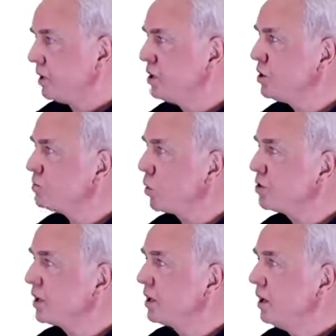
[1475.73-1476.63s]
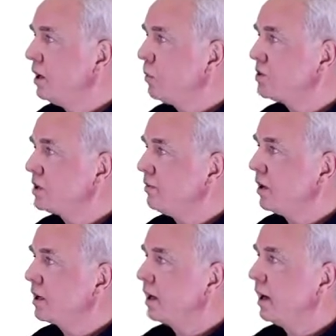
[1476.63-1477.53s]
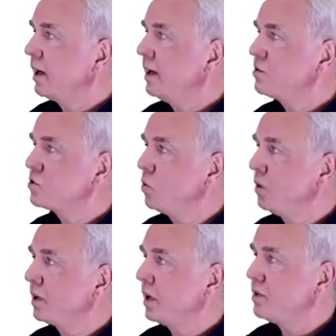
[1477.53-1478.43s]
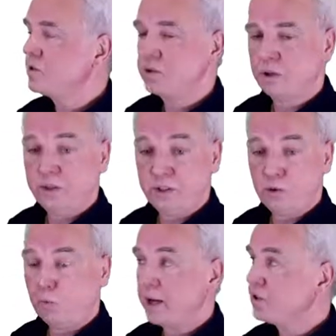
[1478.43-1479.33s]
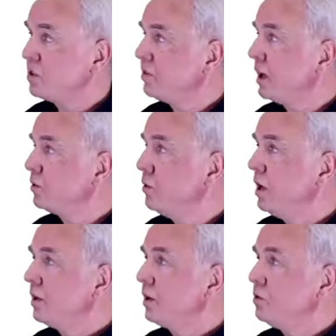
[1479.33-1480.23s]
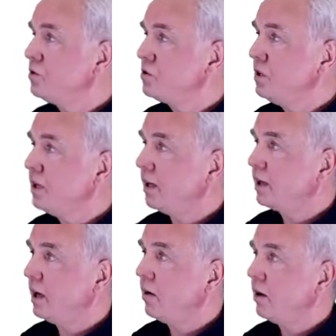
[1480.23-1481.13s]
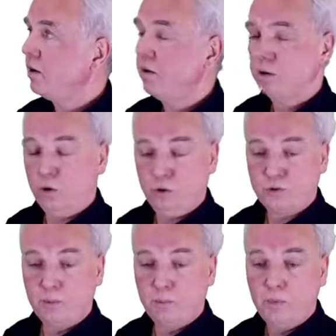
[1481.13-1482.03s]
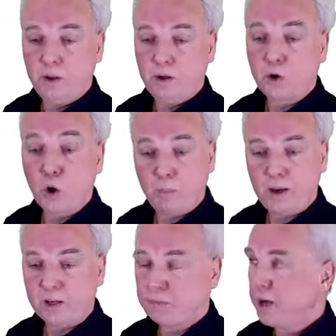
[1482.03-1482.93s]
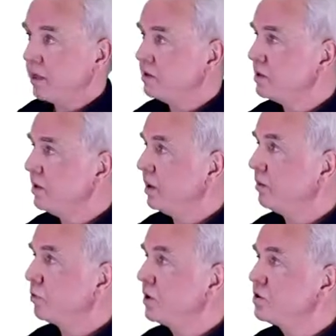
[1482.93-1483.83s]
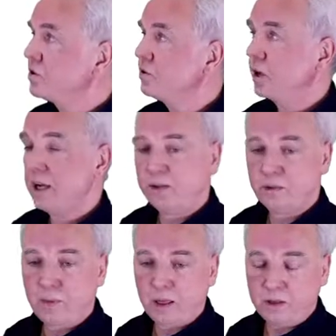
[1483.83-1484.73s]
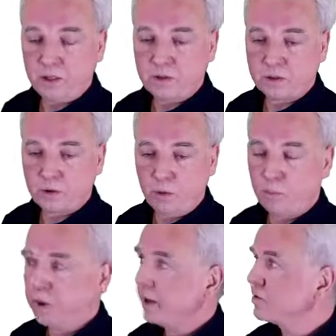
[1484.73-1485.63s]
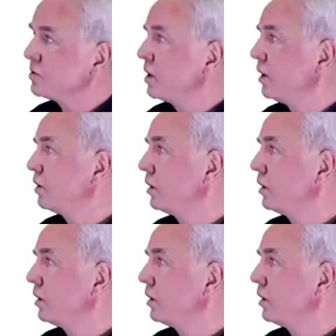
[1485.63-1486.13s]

this project. But if I again sort against this complexity value, then you see that there are some complex methods in there. For instance, the get method is complex and